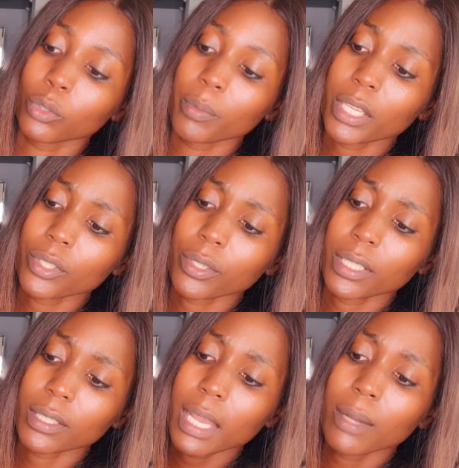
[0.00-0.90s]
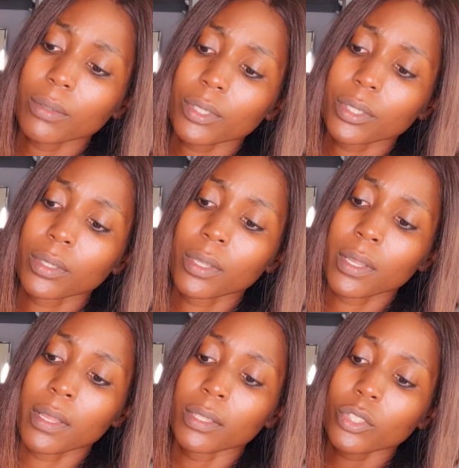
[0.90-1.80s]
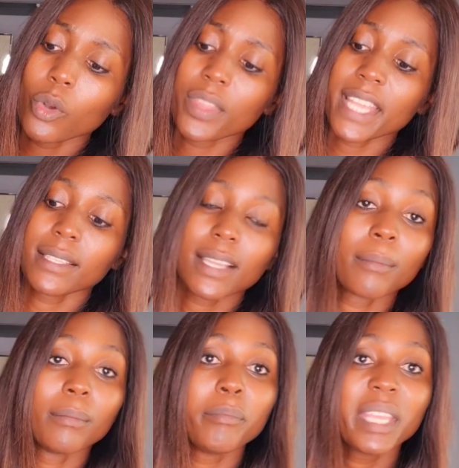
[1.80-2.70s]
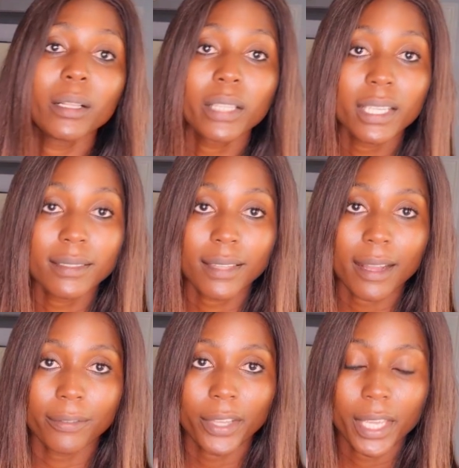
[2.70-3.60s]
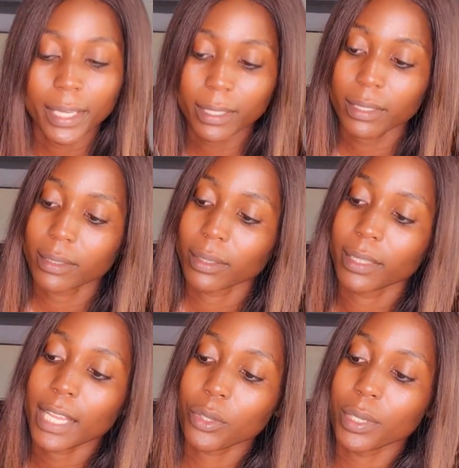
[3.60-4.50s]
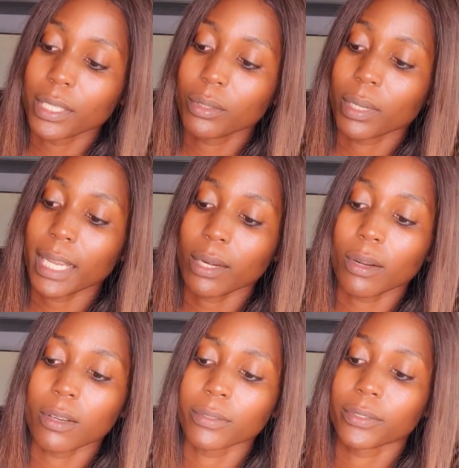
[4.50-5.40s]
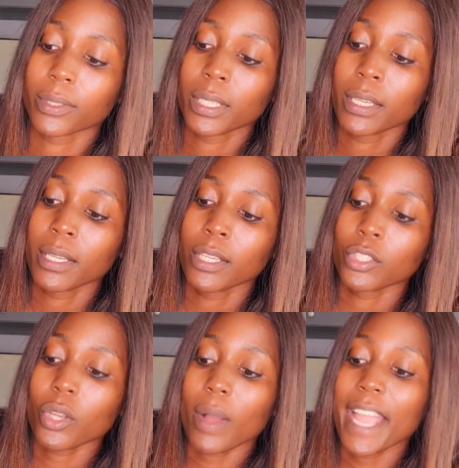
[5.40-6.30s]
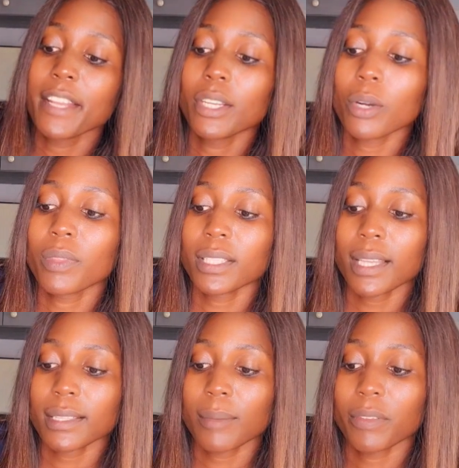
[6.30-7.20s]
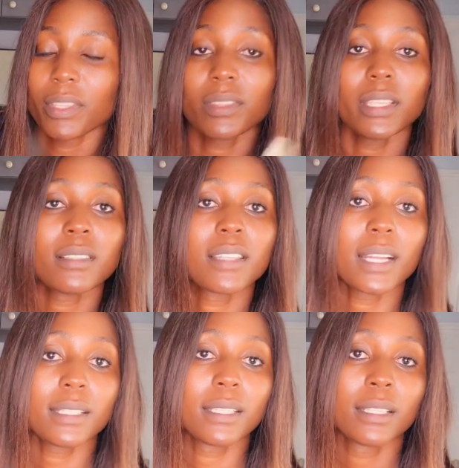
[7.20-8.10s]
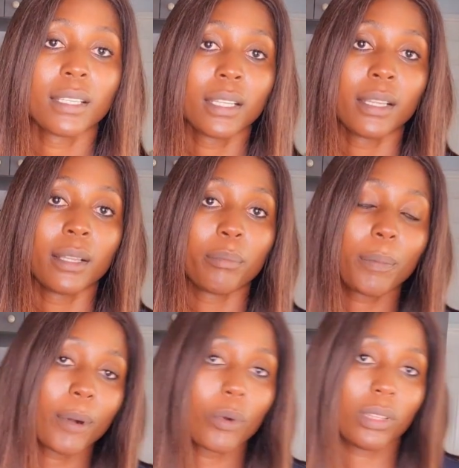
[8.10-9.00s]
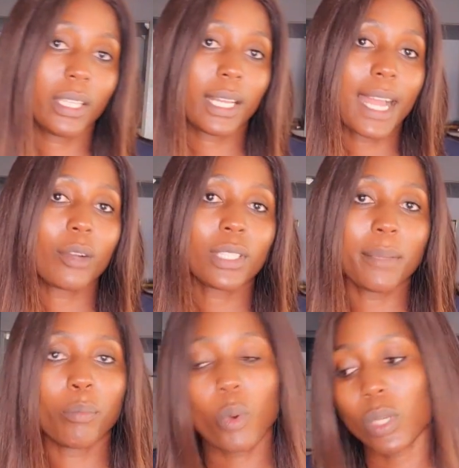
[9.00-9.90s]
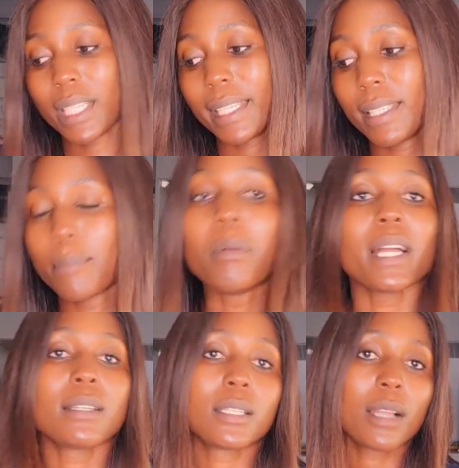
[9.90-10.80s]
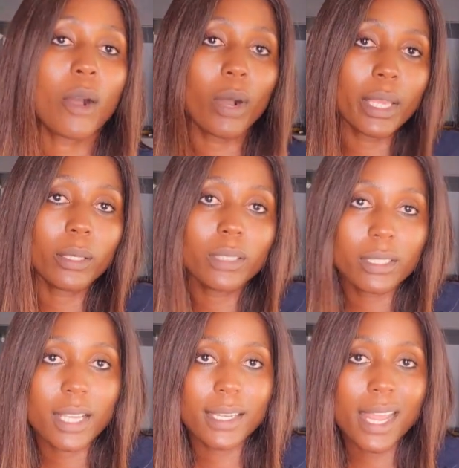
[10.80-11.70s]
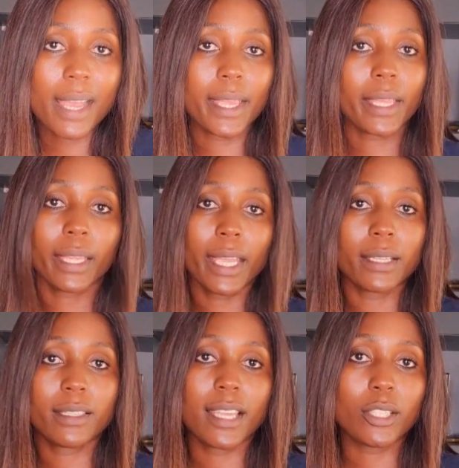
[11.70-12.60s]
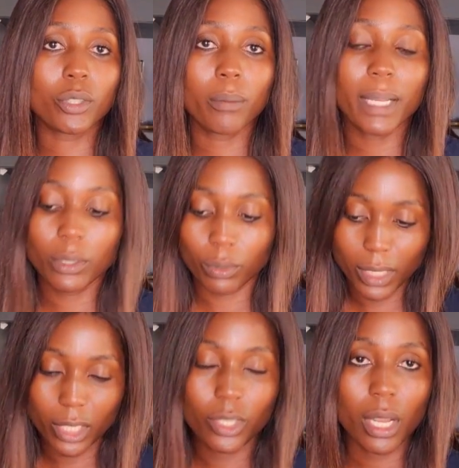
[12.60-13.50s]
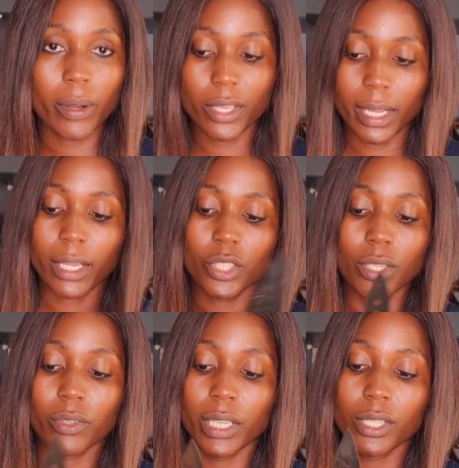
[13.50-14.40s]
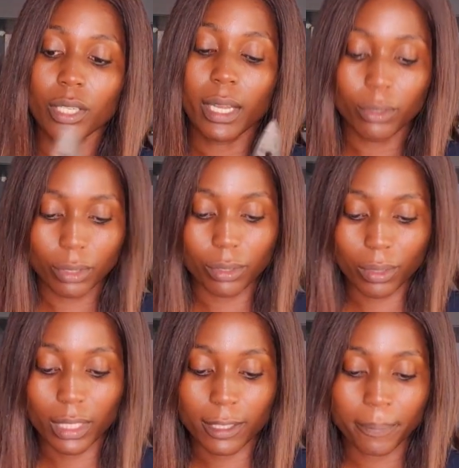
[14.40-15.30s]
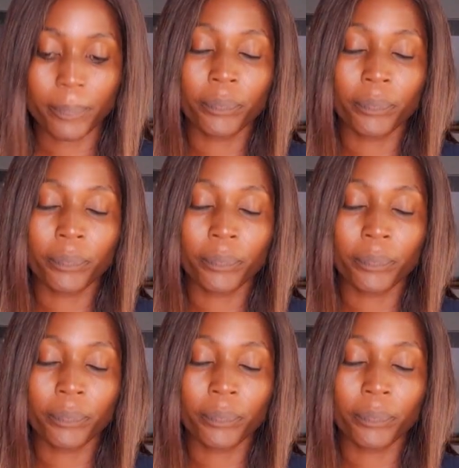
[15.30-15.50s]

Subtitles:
to make sure it's out. So there's some milky stuff here that you need to cut off. So I know these are some of the things that people will think are not important, but our elders are dying and there's nobody to teach our younger generation how to do this.